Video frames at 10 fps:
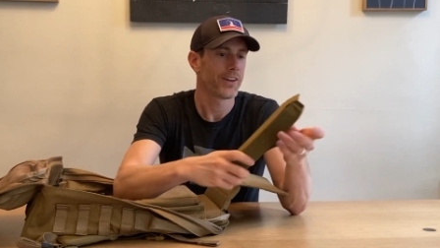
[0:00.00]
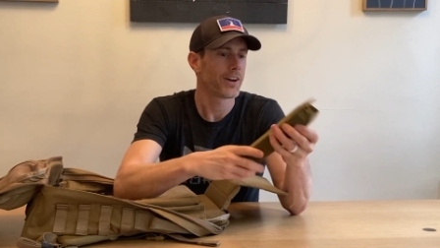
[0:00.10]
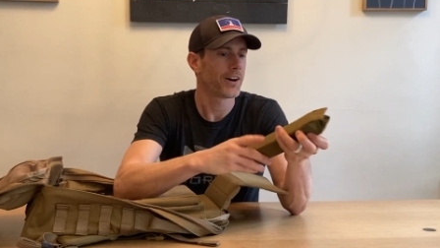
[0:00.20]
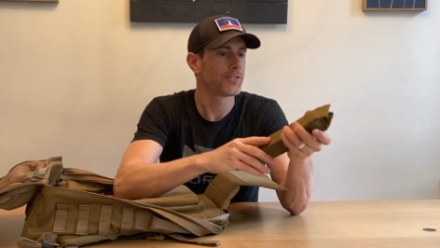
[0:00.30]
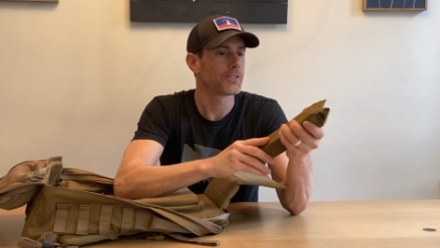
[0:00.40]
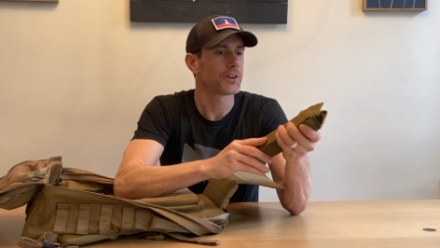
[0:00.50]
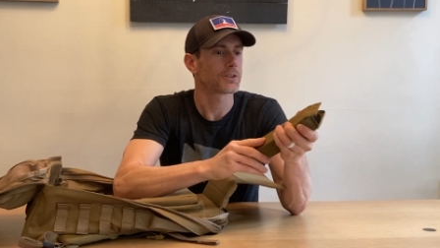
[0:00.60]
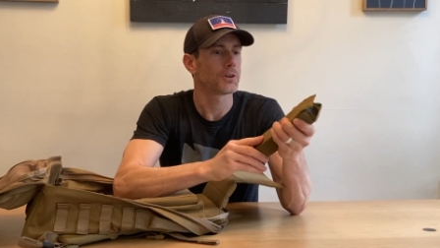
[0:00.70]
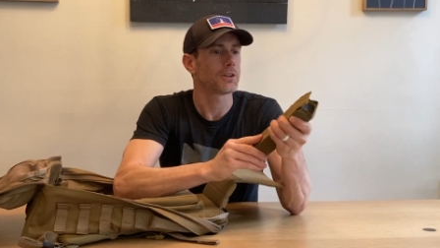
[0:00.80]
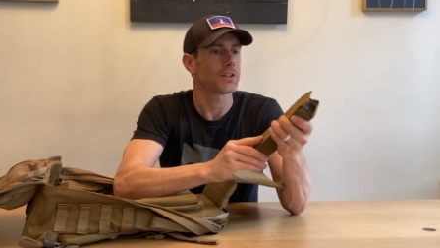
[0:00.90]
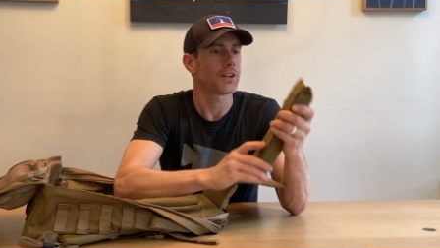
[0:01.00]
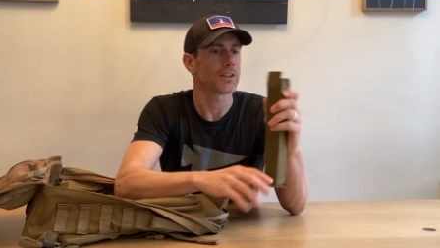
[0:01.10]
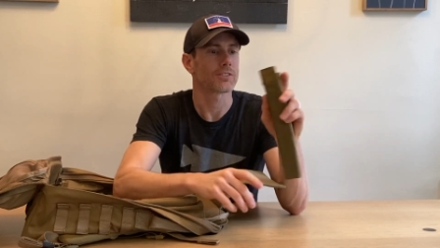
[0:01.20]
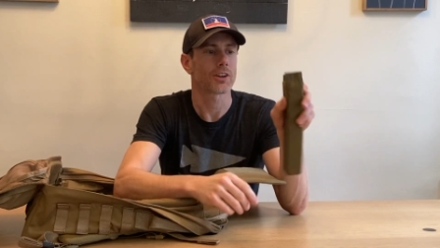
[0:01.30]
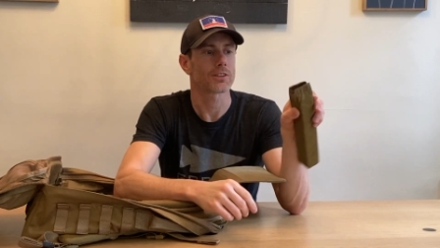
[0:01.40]
unvelcro it
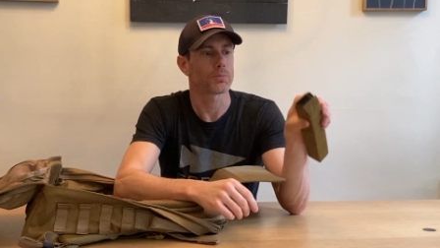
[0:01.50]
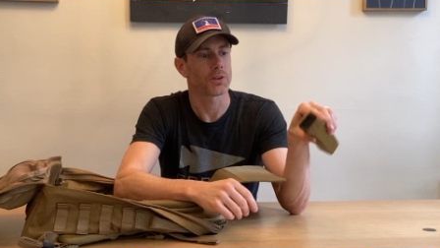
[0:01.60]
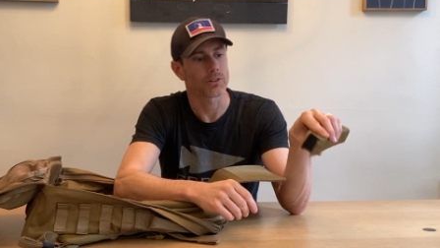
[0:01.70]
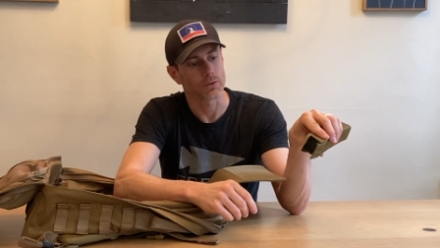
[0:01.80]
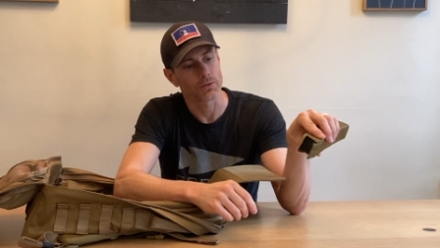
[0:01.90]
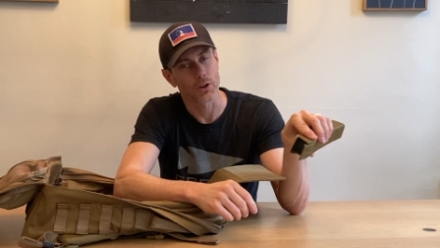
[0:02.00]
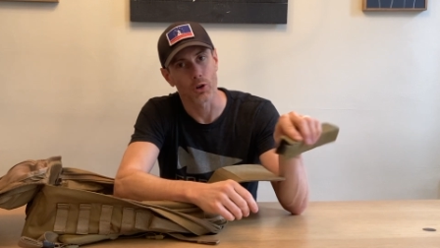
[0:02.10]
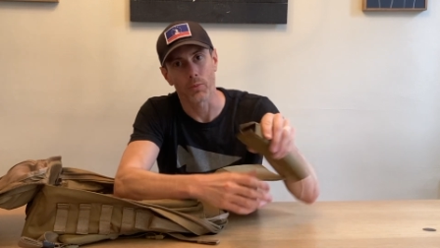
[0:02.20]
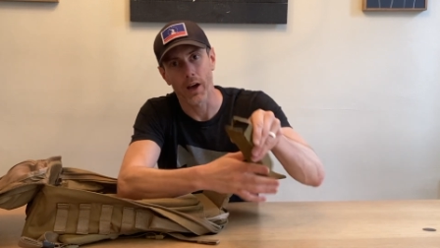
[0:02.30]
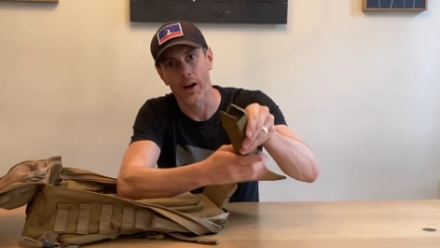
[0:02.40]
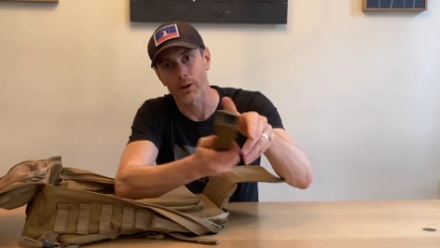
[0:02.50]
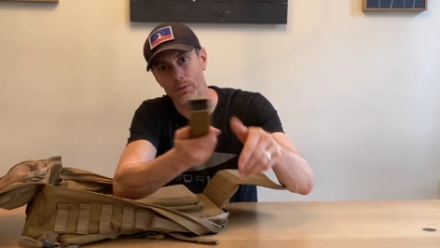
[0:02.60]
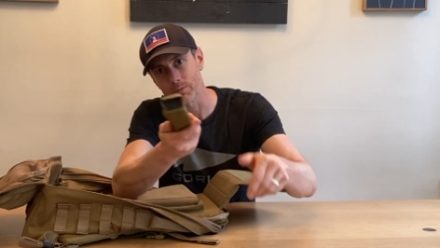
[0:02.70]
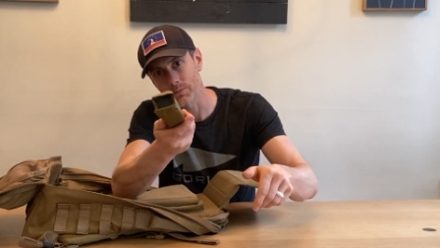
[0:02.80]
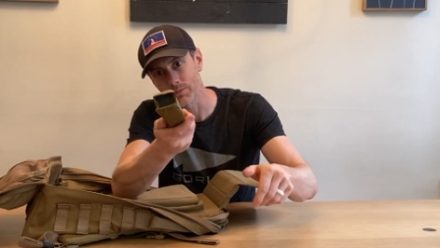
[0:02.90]
and take the piece of foam out,
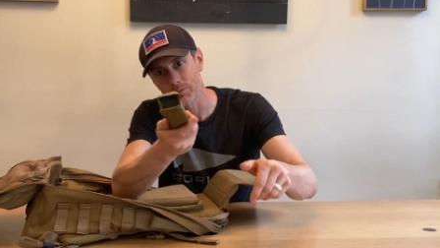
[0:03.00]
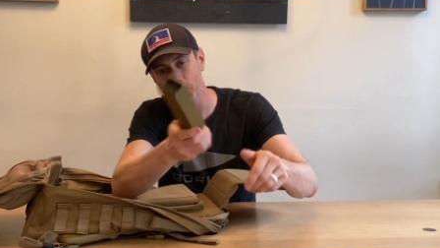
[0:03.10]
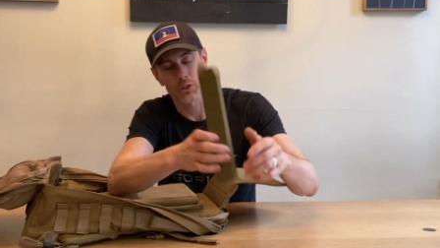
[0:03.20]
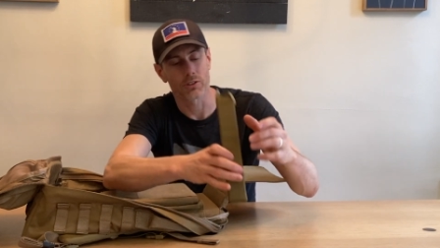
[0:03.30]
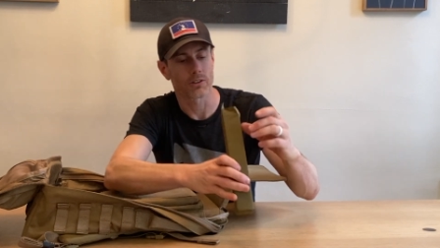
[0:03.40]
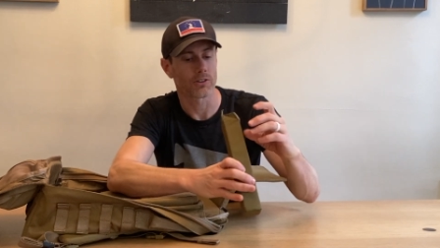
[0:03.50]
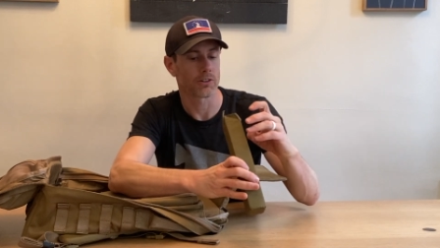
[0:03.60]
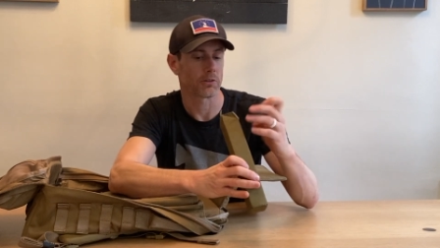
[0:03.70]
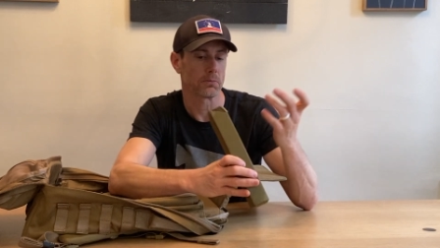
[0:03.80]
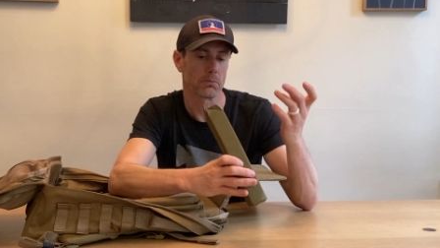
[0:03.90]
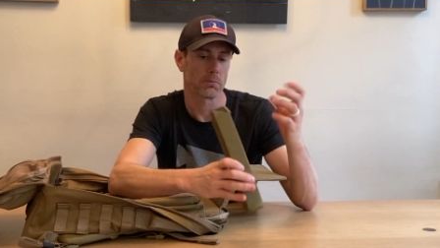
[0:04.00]
which is